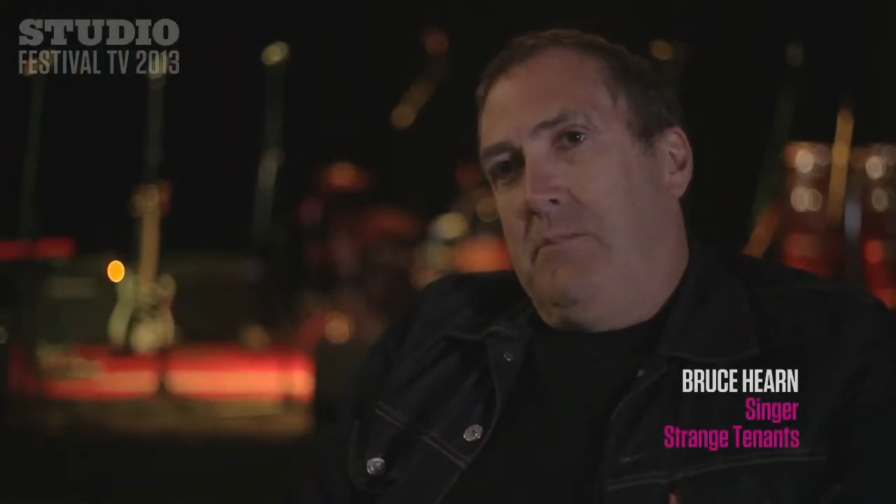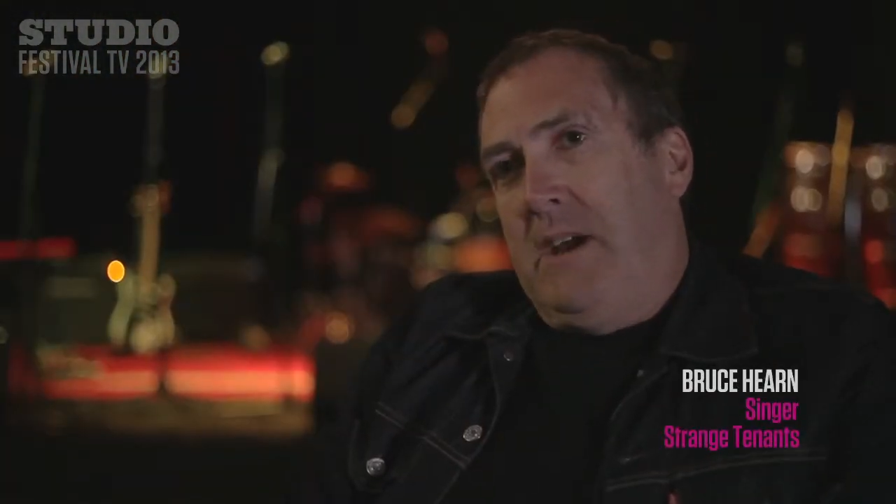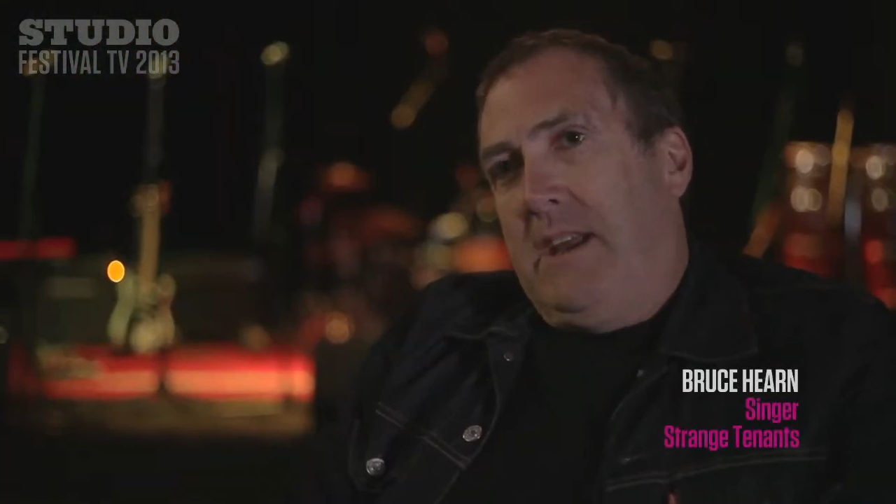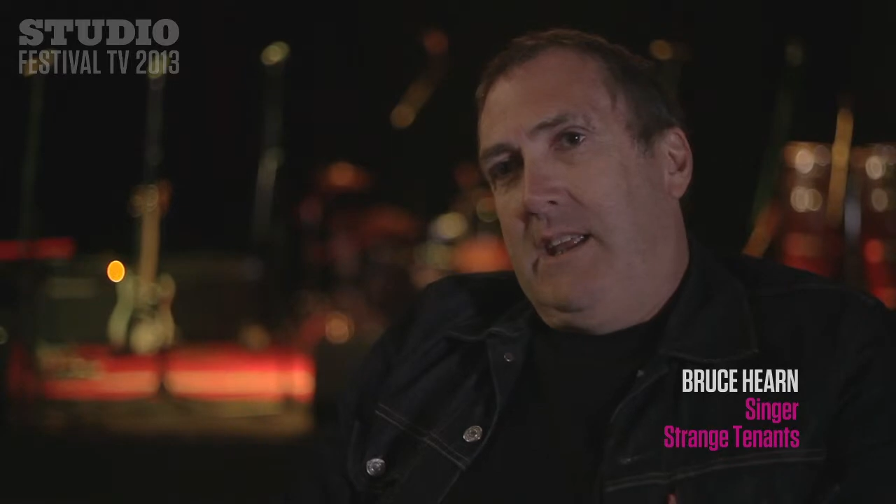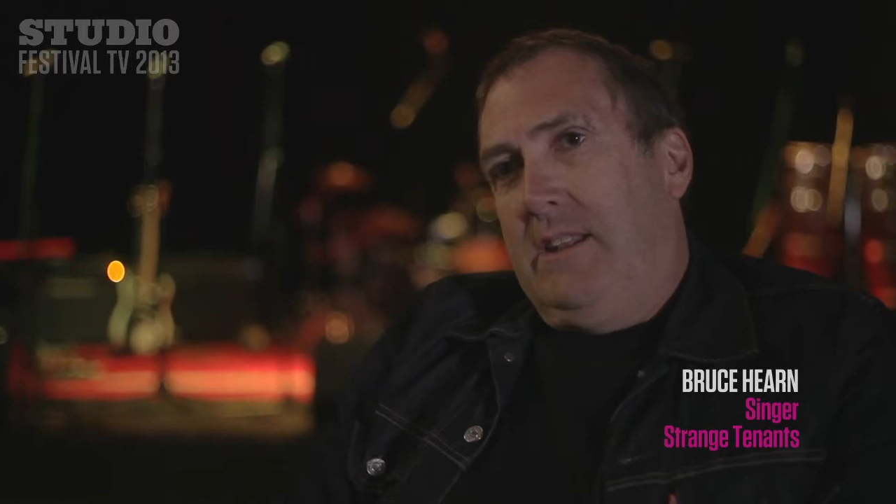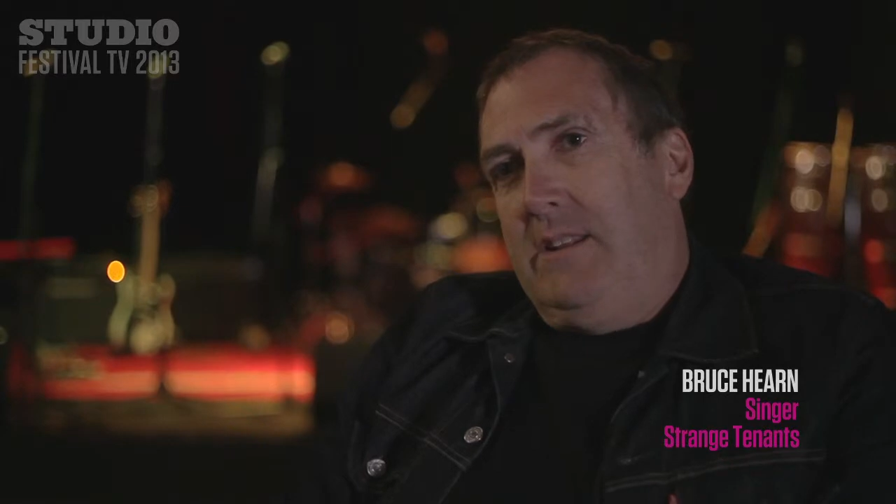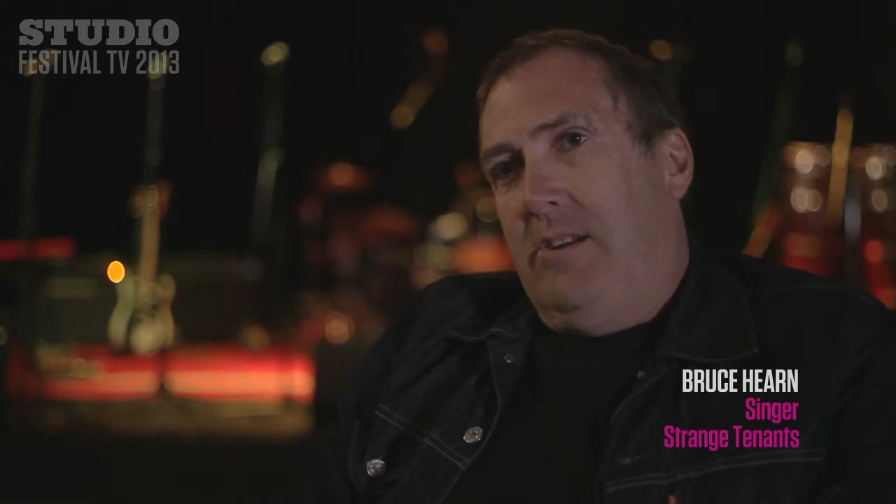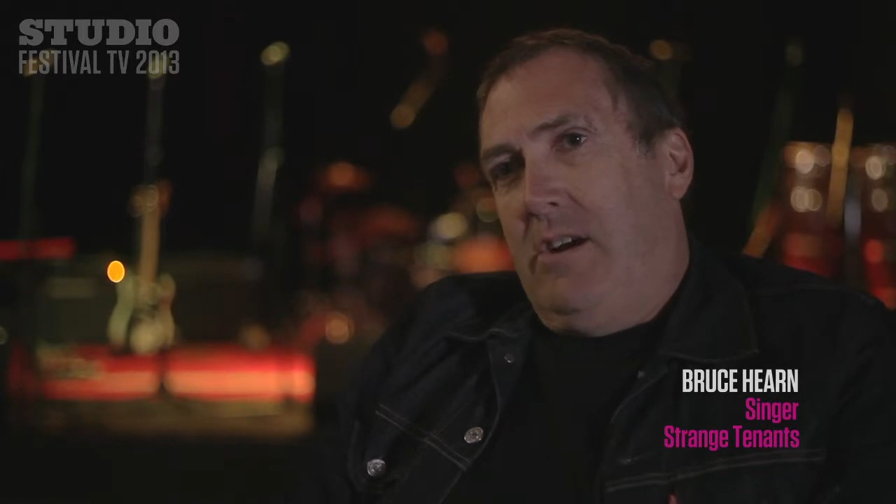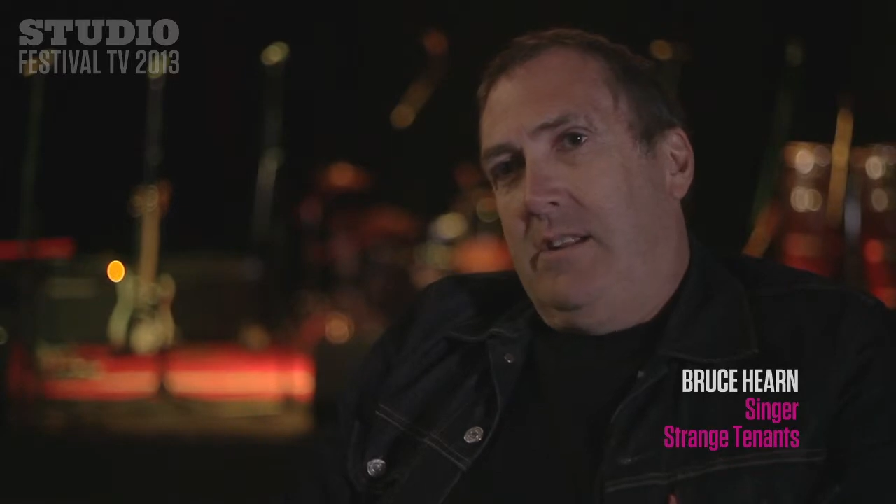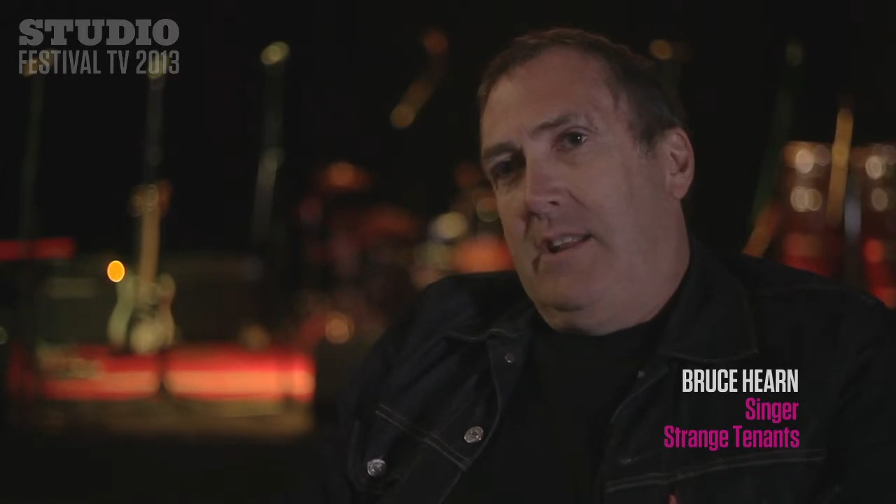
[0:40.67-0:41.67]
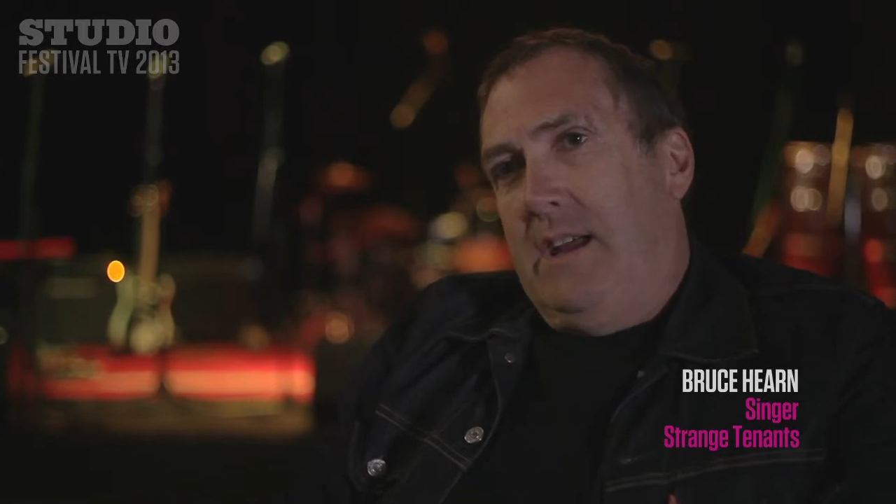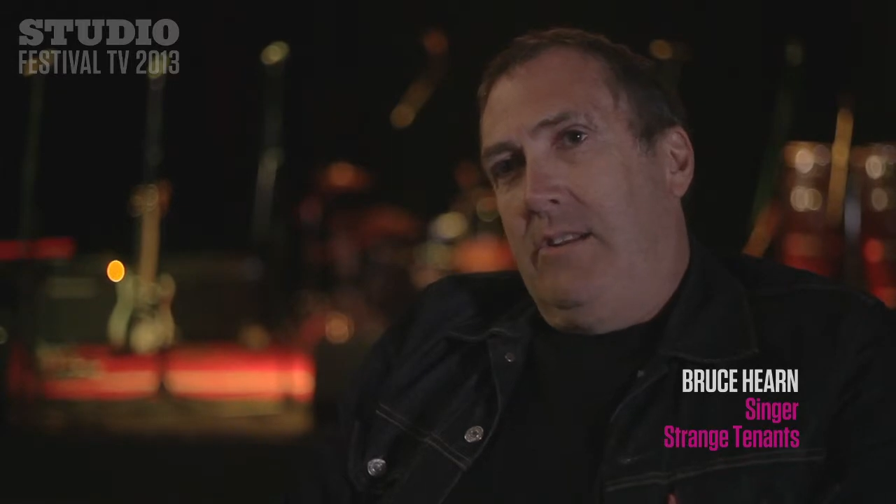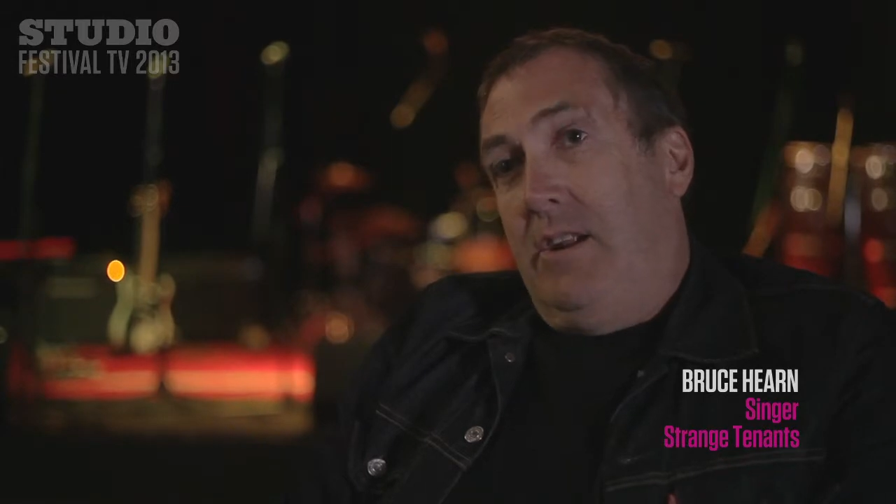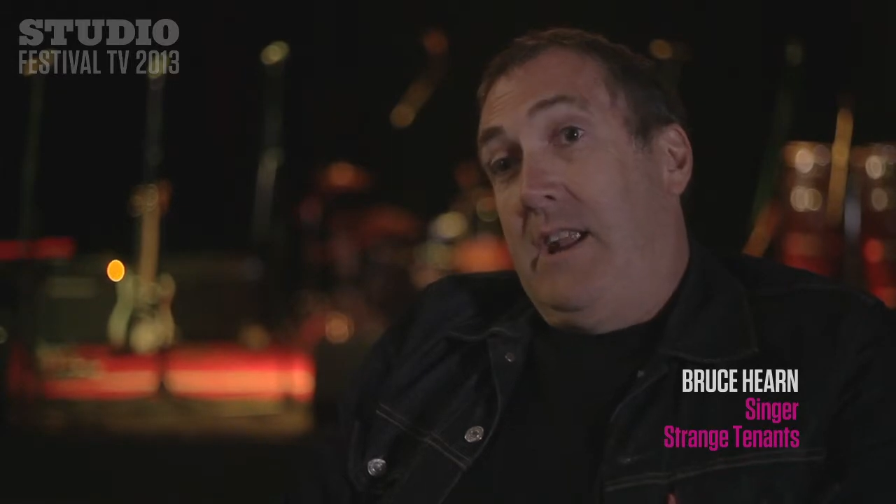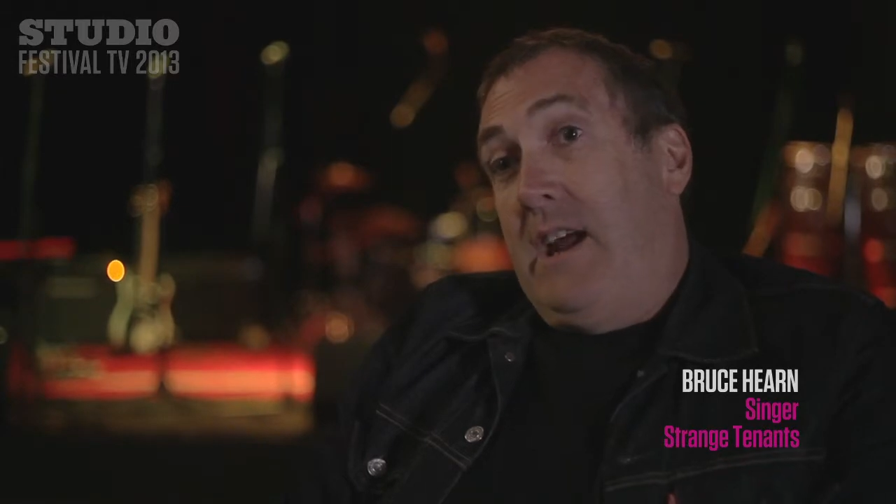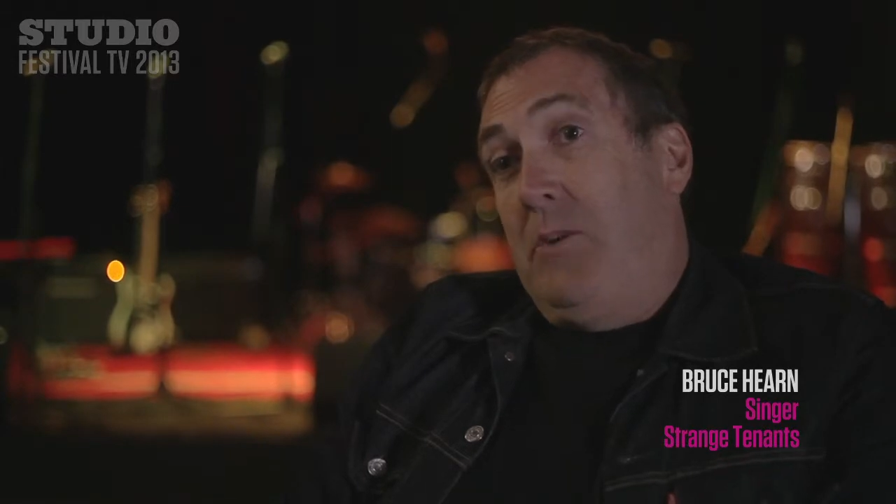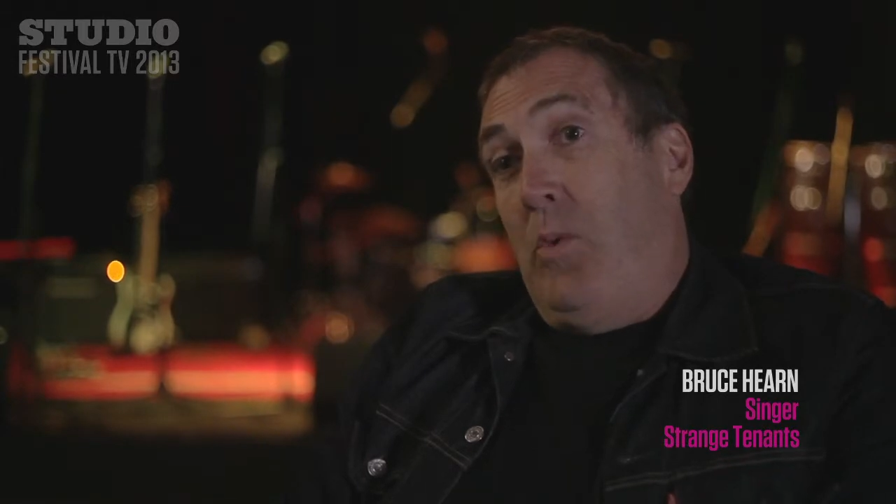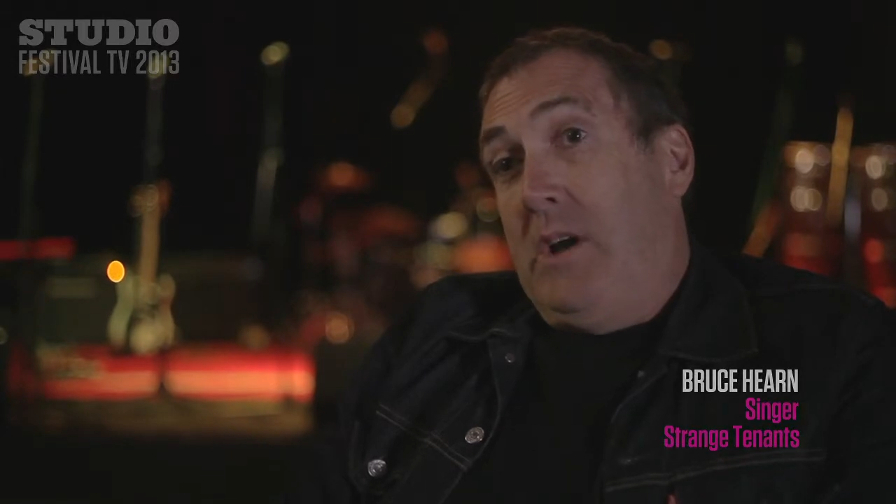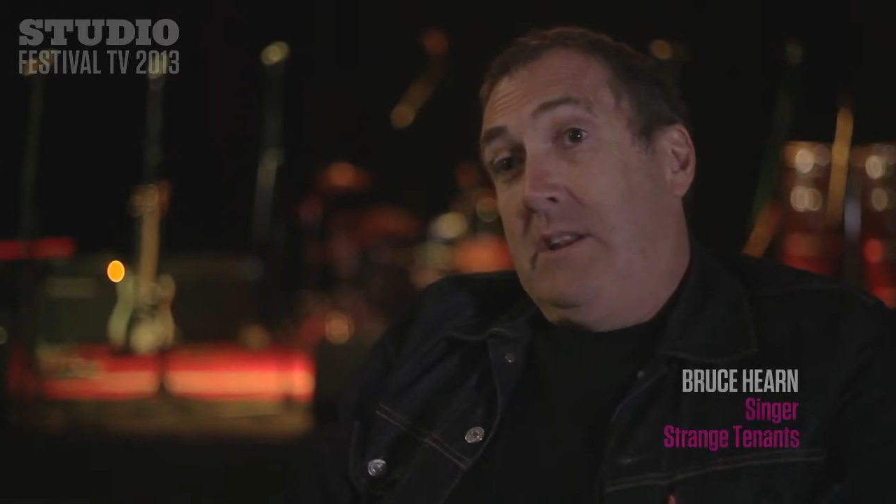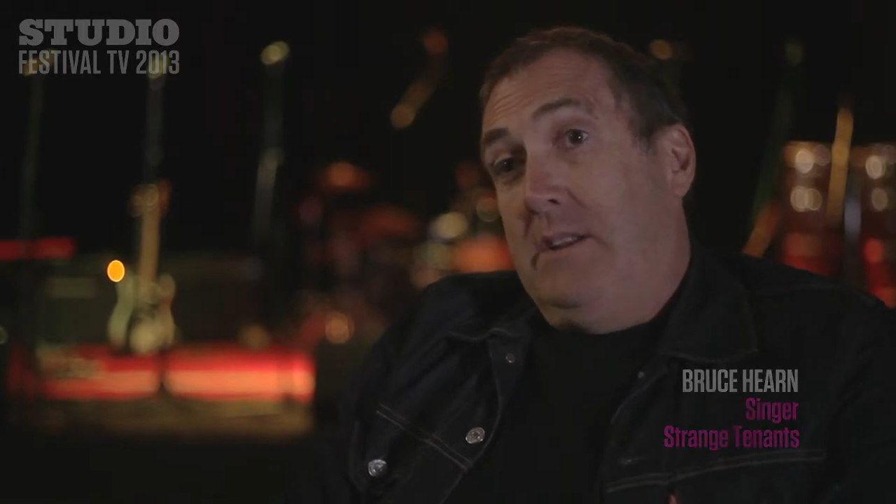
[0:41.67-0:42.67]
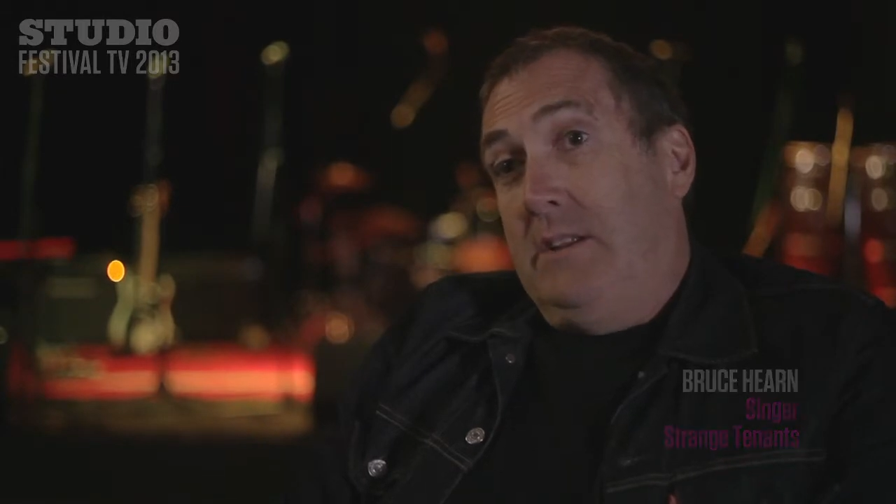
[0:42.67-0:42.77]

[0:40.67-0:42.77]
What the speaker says: back in late 1981.